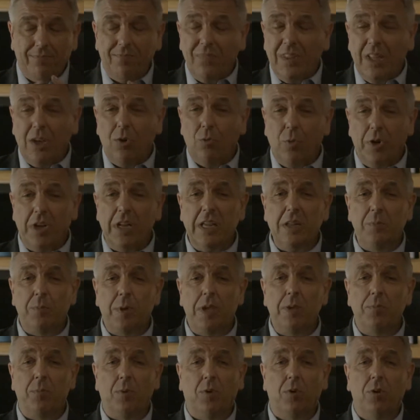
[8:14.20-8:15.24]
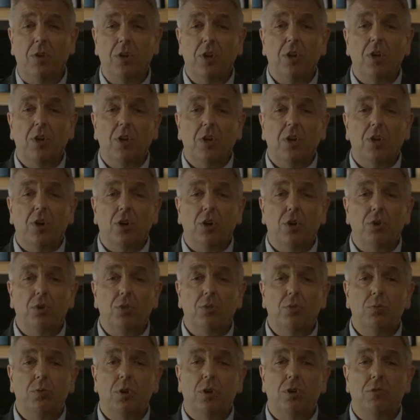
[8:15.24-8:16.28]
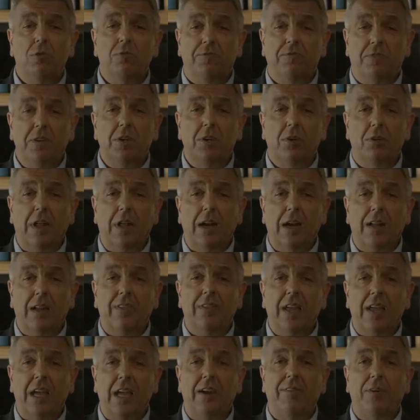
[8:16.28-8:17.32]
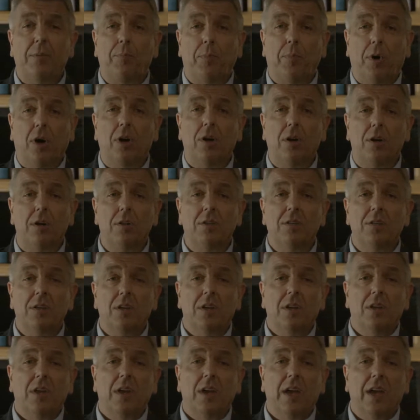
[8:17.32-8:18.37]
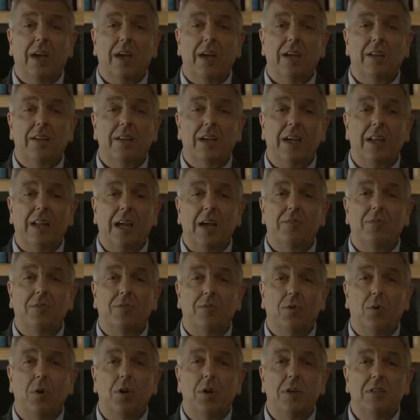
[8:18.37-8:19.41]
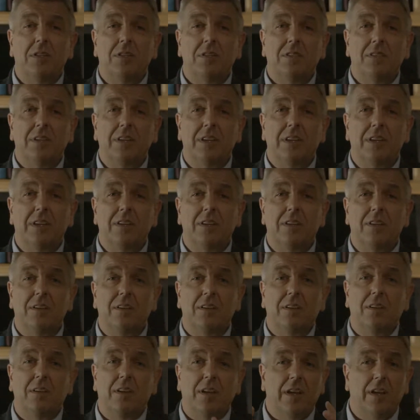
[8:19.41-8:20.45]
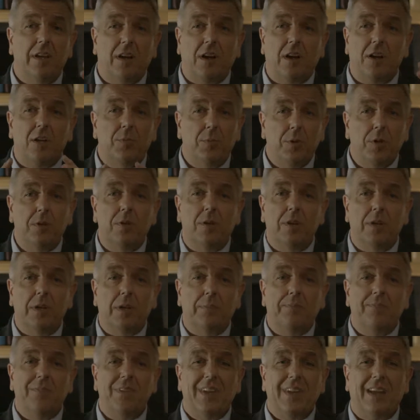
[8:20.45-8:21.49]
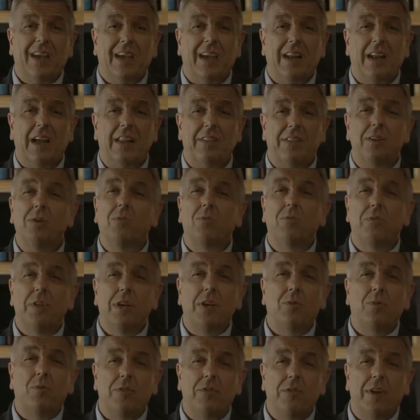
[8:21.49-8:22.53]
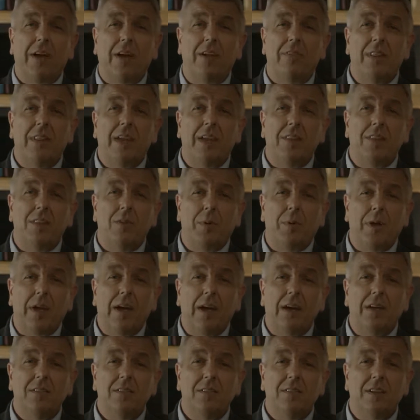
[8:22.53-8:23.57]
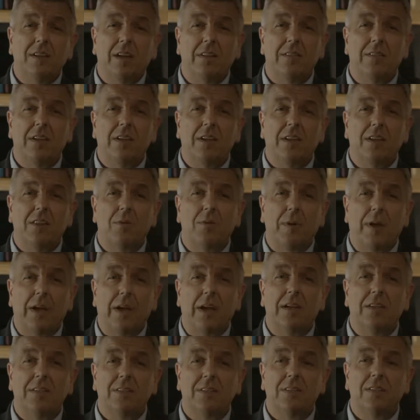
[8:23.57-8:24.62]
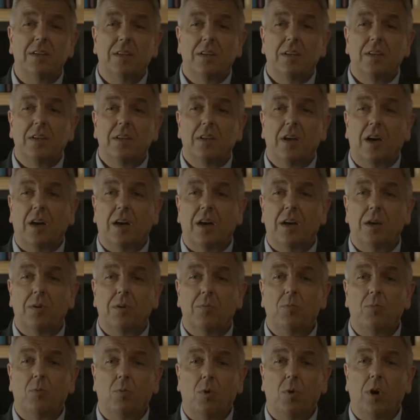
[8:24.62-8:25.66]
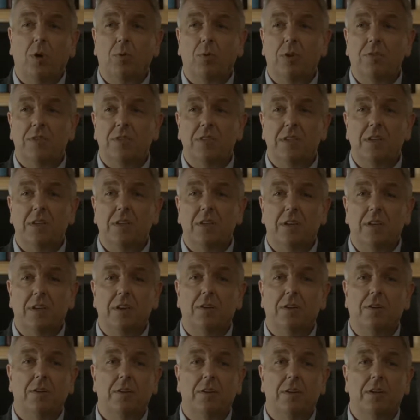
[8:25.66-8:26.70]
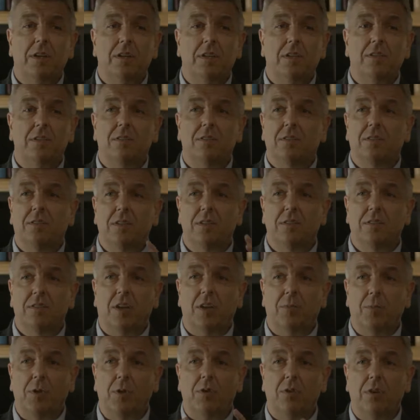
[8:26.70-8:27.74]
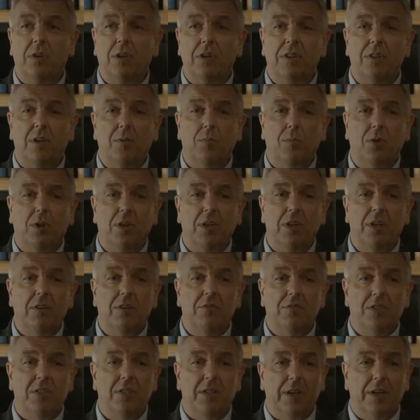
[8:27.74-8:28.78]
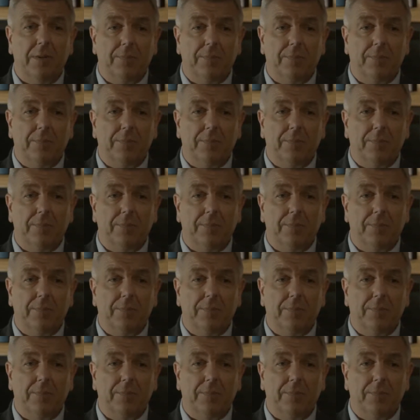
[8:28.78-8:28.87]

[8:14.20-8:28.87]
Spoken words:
We need people who feel like they have a part and have a voice in our community. And I don't think we've had that in the past. I think in the past, what we've seen here is a community that believes that